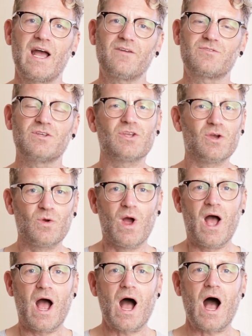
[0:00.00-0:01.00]
have to do
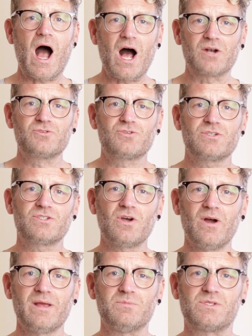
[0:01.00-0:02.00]
100
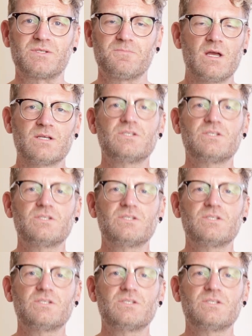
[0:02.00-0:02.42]
times.